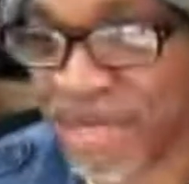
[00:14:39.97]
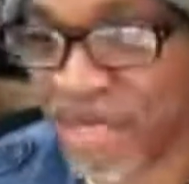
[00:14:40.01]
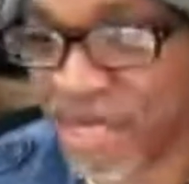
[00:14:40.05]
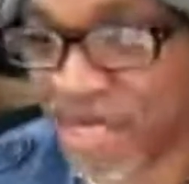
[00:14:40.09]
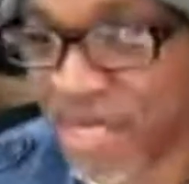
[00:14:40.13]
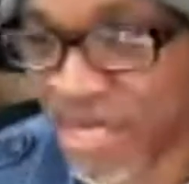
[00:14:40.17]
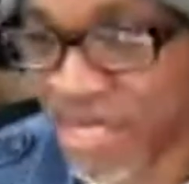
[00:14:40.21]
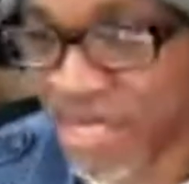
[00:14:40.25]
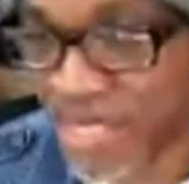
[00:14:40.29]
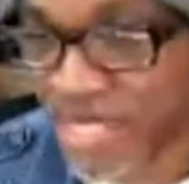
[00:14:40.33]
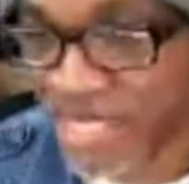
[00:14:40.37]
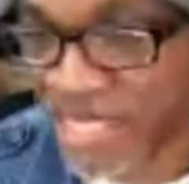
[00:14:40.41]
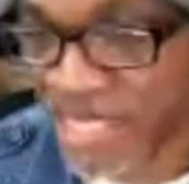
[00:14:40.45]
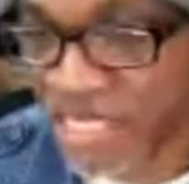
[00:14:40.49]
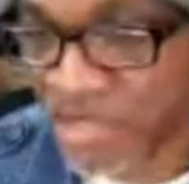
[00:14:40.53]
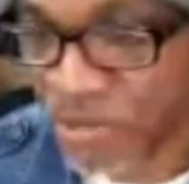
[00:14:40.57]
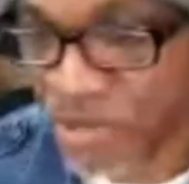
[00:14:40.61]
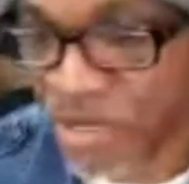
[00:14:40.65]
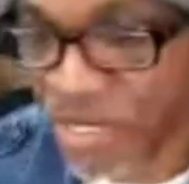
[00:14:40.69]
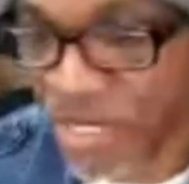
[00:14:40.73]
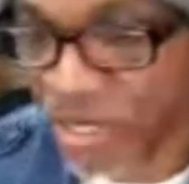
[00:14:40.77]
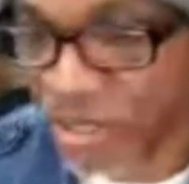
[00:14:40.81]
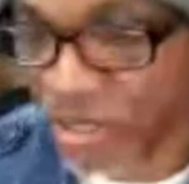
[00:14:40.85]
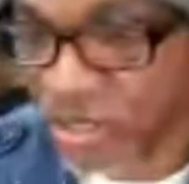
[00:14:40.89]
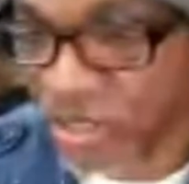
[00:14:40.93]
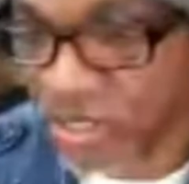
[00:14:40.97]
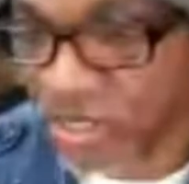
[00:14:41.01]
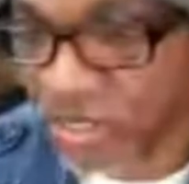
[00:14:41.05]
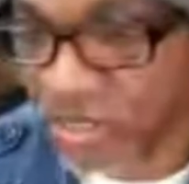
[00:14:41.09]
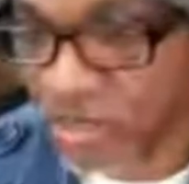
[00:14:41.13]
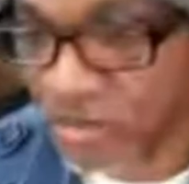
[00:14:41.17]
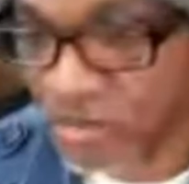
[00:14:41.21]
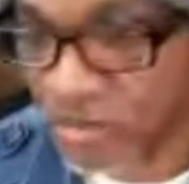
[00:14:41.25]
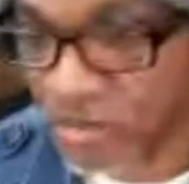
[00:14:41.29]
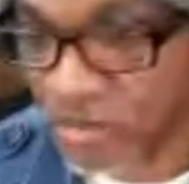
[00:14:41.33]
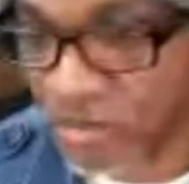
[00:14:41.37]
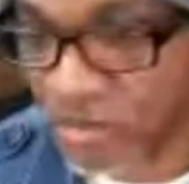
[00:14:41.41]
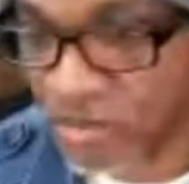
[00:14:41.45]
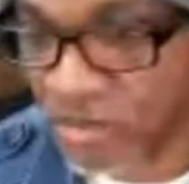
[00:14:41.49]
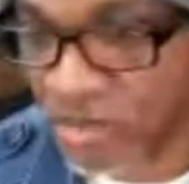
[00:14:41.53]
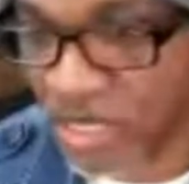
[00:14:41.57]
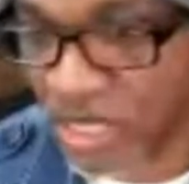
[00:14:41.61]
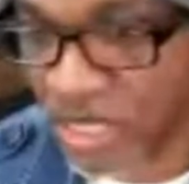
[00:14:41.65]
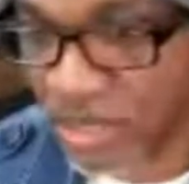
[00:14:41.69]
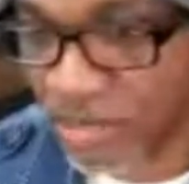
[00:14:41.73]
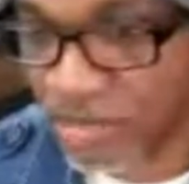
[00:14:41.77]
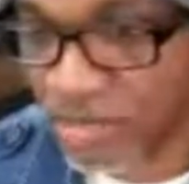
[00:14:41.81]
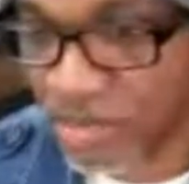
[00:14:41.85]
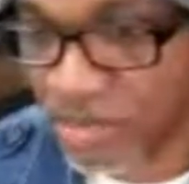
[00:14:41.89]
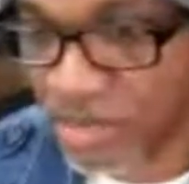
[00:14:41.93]
Let's see what else.
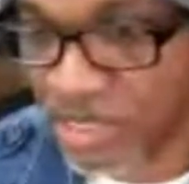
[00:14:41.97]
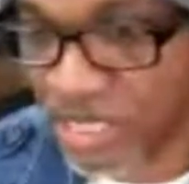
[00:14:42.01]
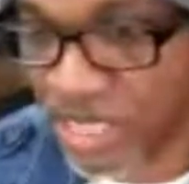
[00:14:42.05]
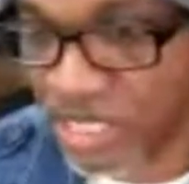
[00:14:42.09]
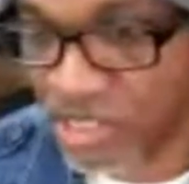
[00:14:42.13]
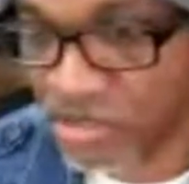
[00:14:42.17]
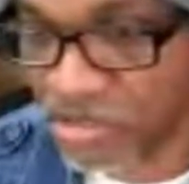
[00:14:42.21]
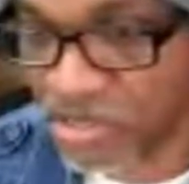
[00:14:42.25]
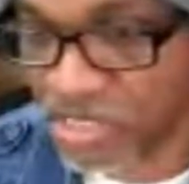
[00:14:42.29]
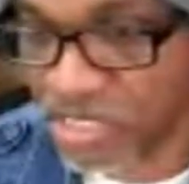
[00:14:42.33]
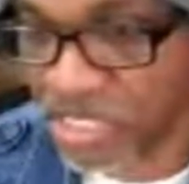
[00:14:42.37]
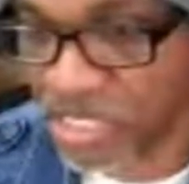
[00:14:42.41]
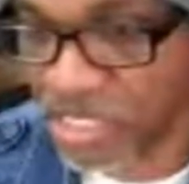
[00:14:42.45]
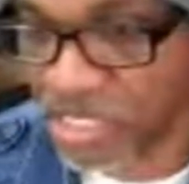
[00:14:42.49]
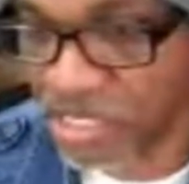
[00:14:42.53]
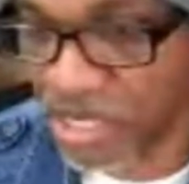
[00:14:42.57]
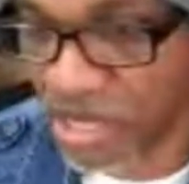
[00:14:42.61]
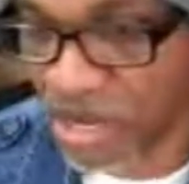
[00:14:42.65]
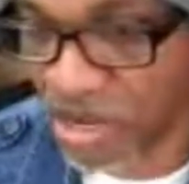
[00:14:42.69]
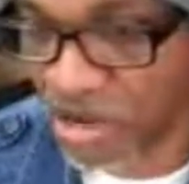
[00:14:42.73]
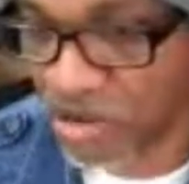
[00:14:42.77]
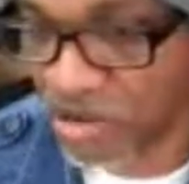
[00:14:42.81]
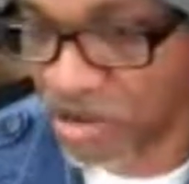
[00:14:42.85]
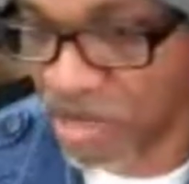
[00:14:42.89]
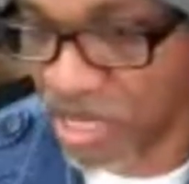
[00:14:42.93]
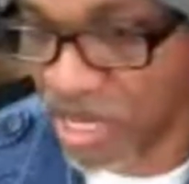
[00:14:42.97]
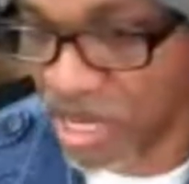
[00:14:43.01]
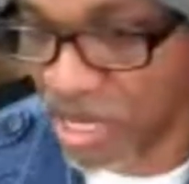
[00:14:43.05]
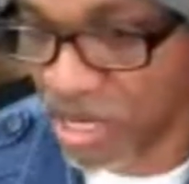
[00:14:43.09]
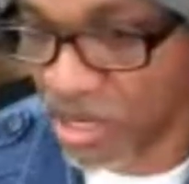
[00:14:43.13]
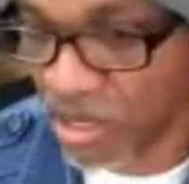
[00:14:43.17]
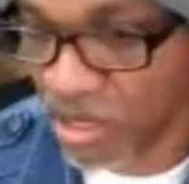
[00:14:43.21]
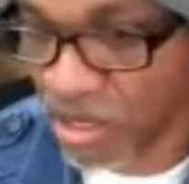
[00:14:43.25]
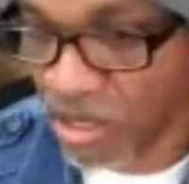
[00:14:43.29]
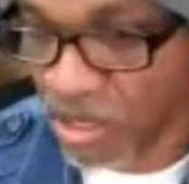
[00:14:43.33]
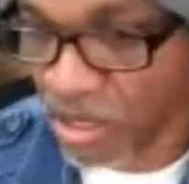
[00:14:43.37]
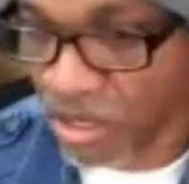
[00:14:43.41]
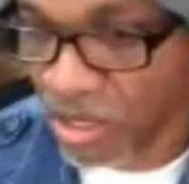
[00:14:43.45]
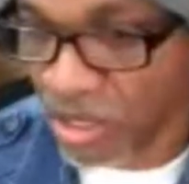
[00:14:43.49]
Yep. Schedule C is all you need.